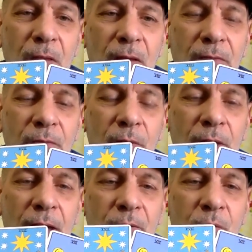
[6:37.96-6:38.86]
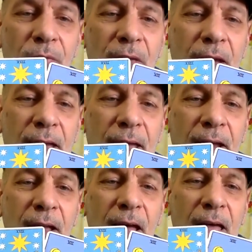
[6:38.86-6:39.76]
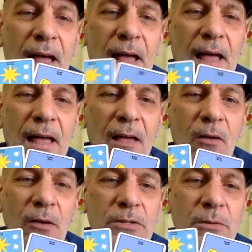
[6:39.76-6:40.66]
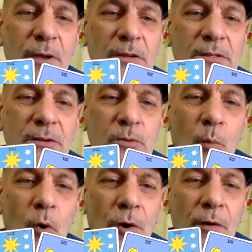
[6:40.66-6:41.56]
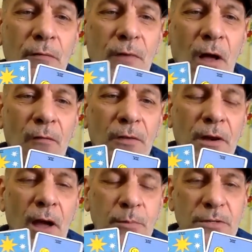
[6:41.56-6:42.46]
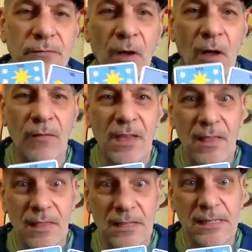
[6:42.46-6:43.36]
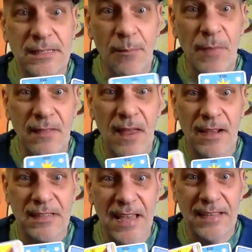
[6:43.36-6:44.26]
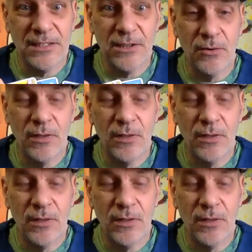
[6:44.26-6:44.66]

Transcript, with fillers: It's really an outdoor thing. And also because there's water involved and cups involved, this is something that excites you.